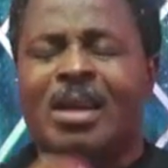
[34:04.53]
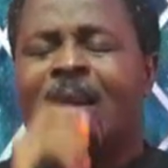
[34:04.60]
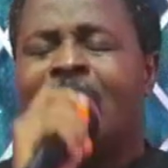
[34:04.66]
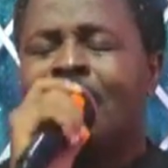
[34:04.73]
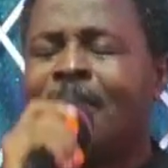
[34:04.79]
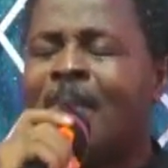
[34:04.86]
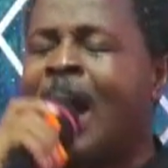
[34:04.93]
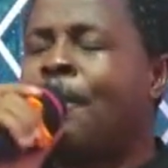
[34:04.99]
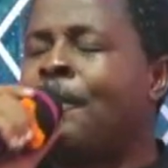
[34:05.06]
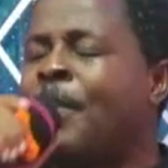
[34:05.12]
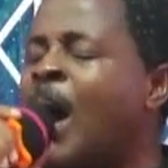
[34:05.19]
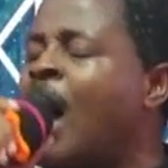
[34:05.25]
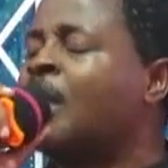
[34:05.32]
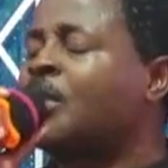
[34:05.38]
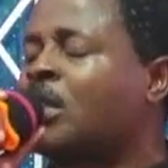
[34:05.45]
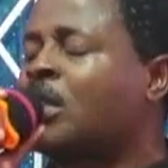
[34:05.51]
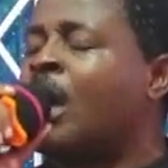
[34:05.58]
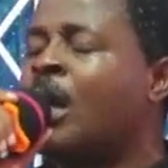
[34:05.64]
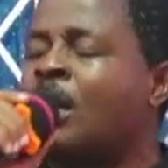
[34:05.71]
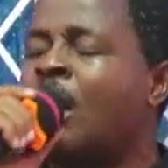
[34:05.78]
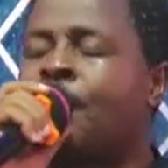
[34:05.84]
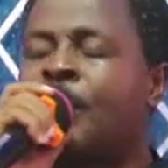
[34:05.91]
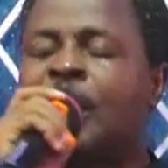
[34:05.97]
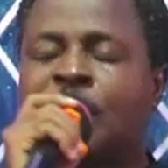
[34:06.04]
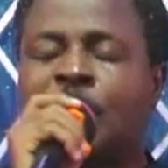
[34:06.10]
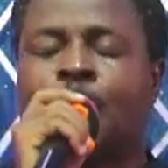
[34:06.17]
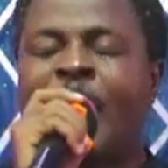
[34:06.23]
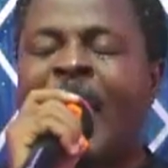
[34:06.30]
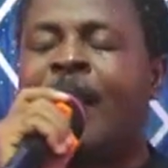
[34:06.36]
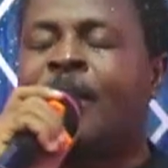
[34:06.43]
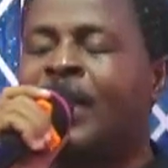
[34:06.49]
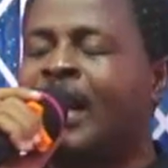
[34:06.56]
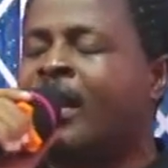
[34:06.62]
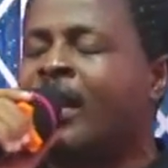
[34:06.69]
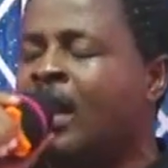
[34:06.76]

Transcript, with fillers: my portion of prosperity,